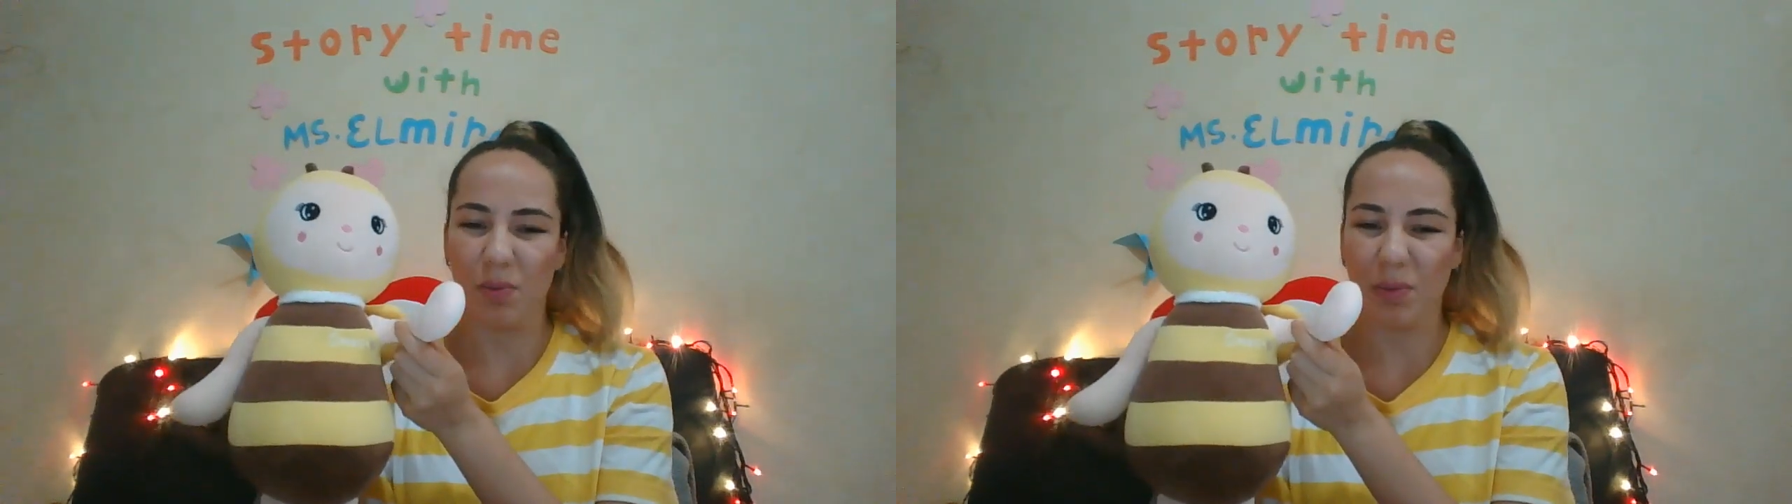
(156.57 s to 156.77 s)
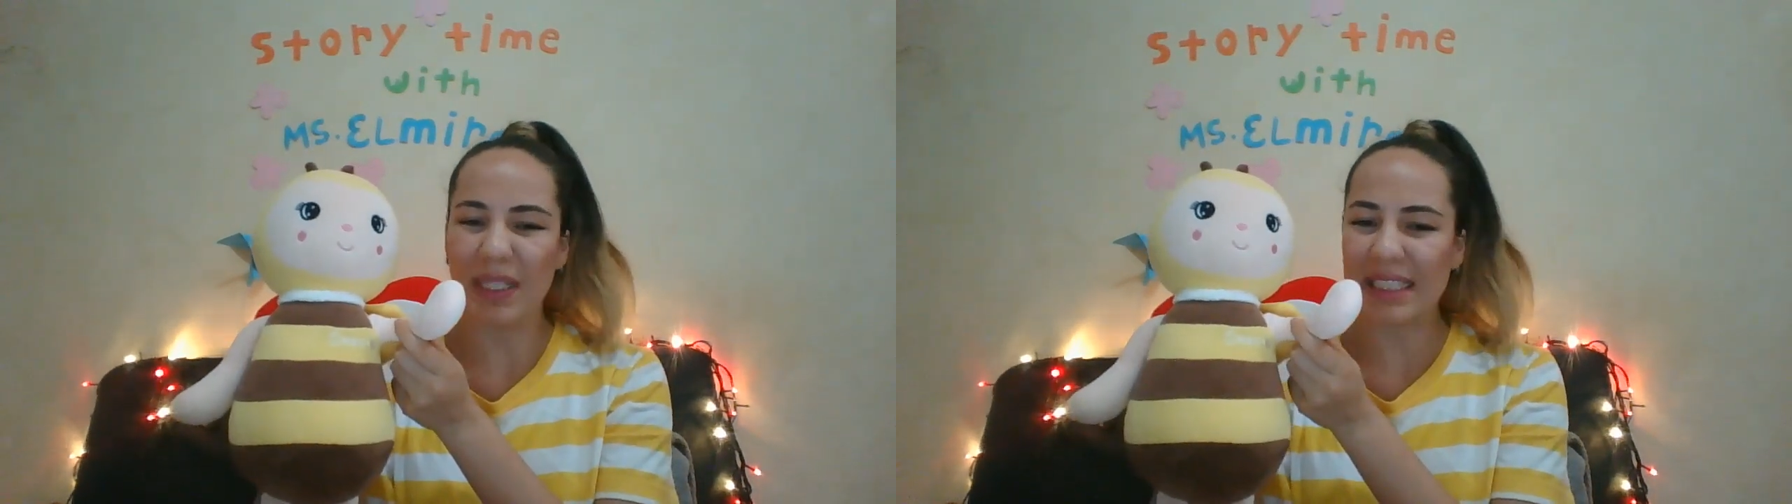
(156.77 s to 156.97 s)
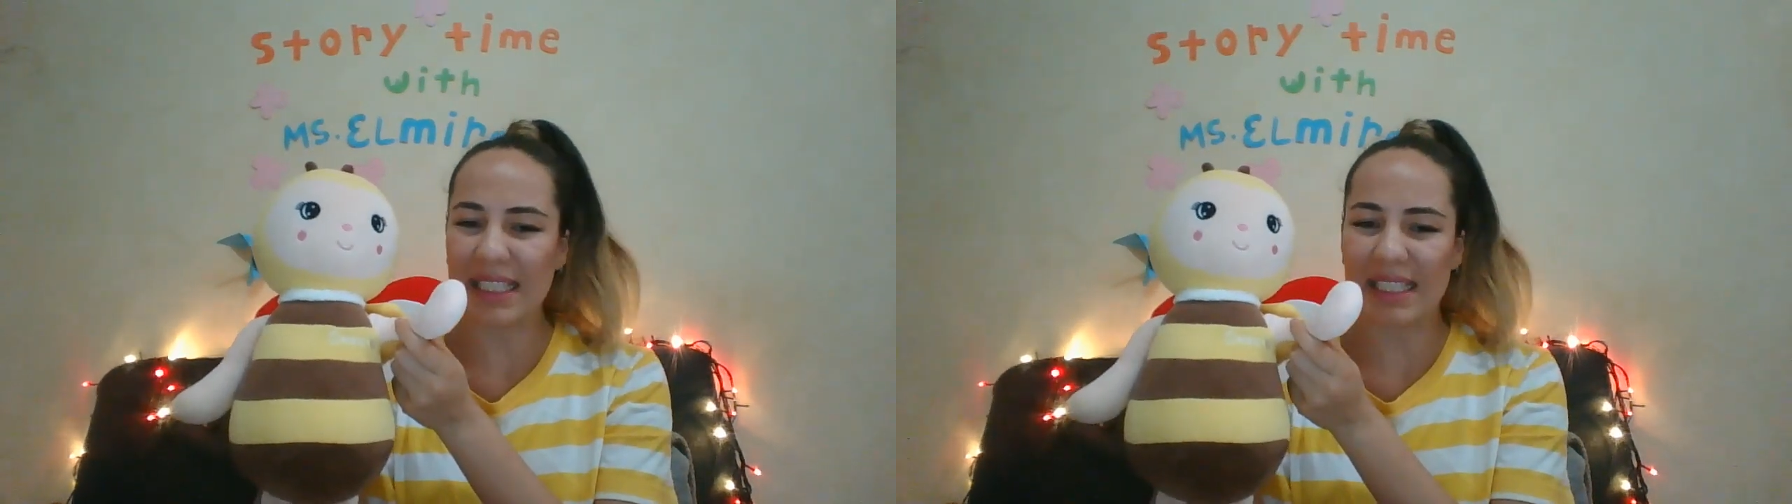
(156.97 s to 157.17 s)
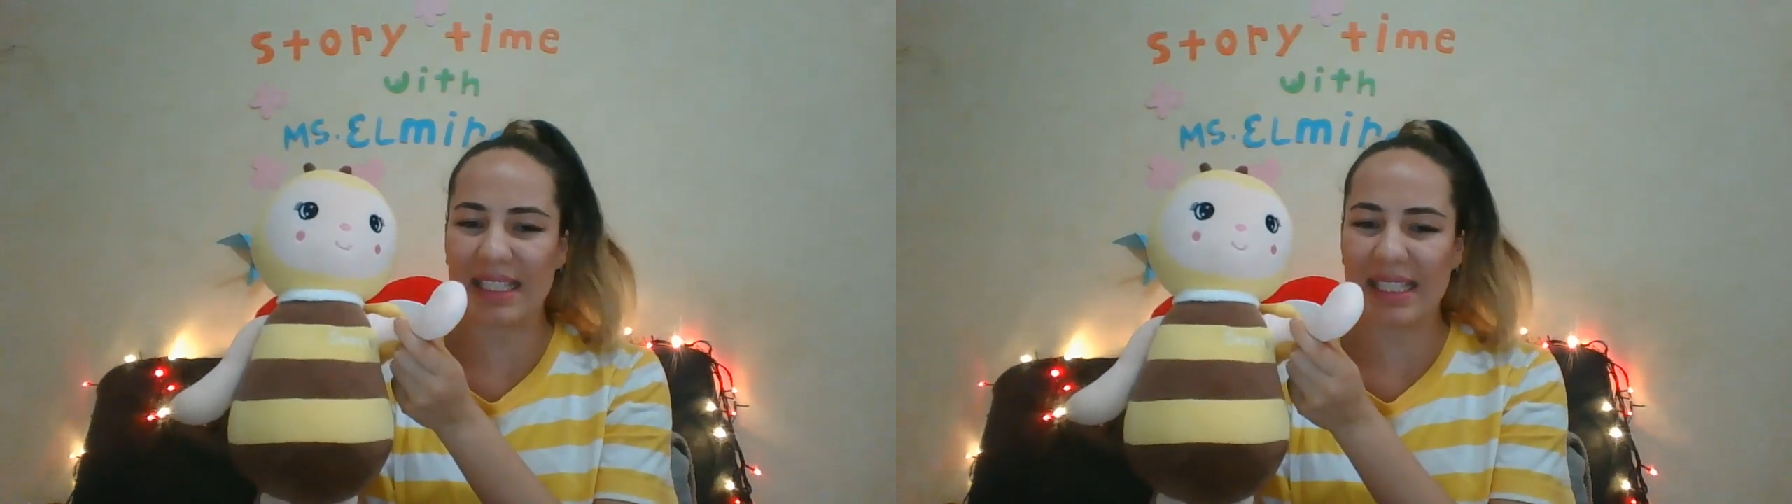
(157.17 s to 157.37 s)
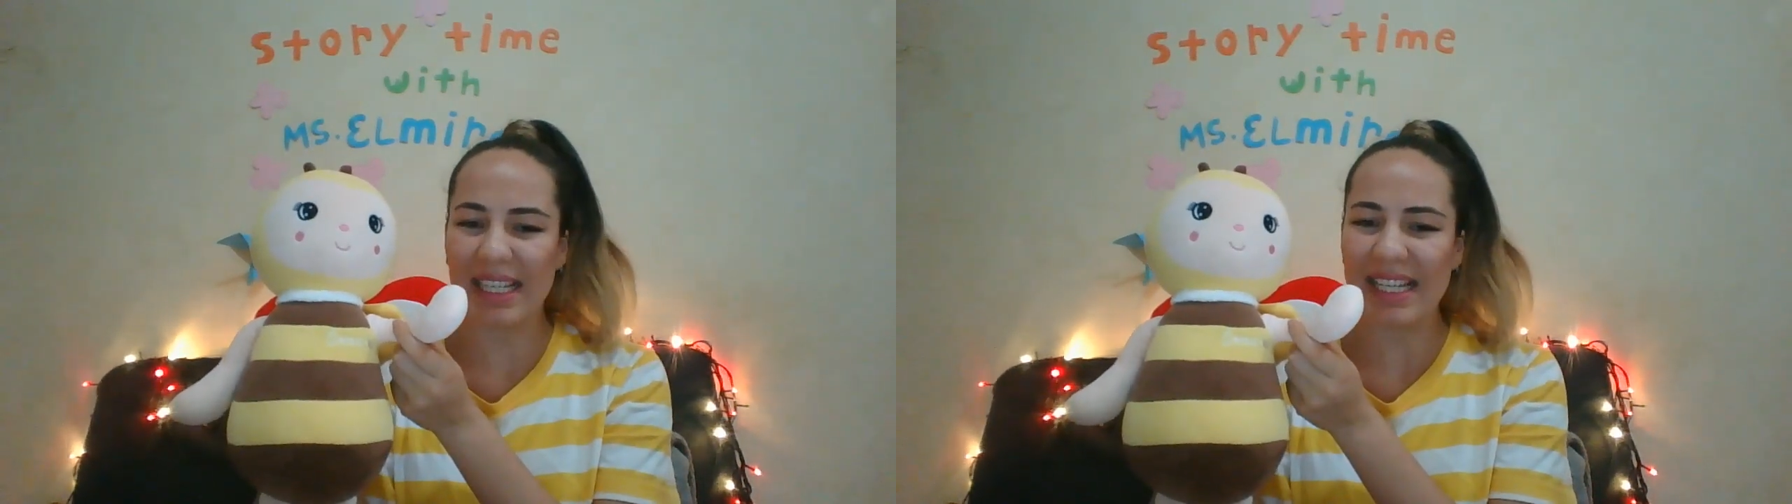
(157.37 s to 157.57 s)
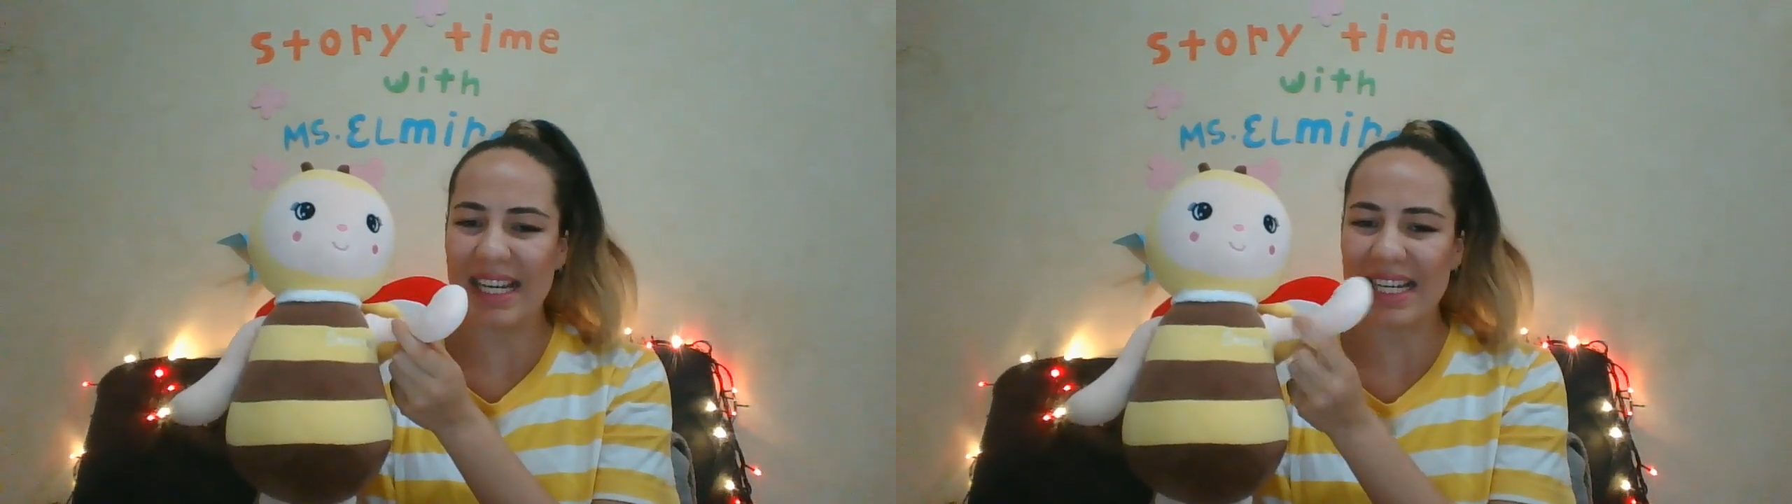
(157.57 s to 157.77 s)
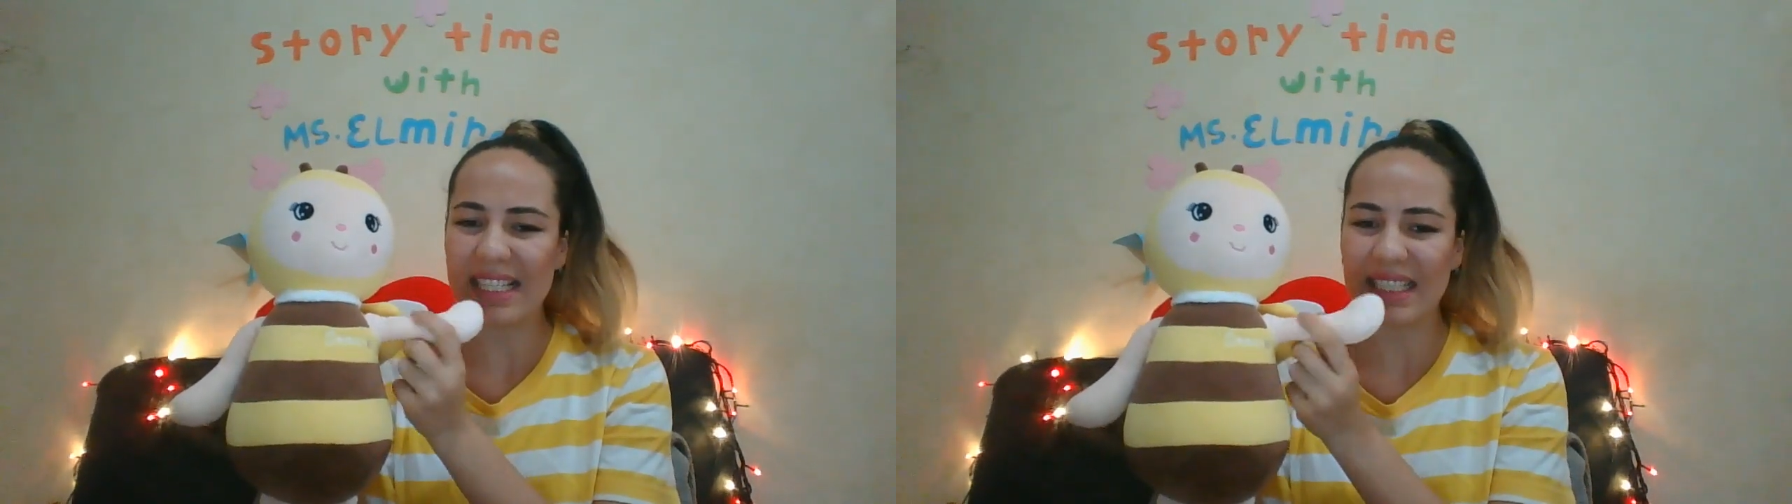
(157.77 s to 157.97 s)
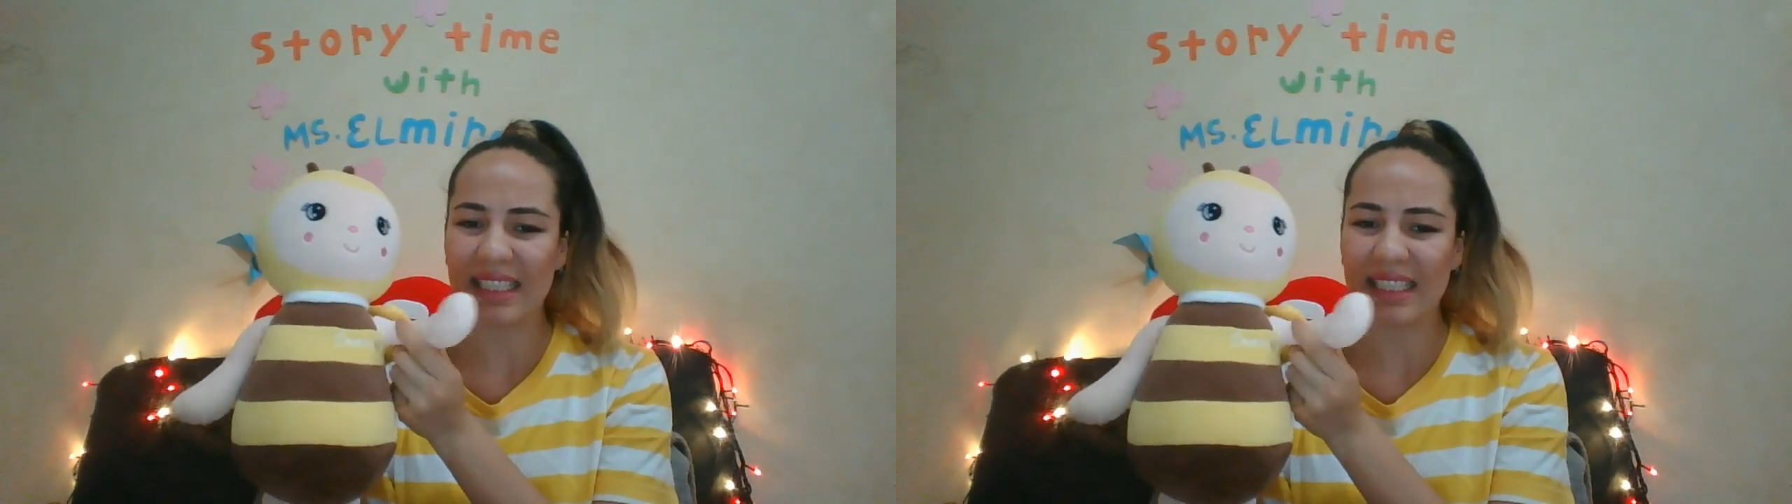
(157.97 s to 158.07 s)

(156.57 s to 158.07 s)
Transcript: "What is that?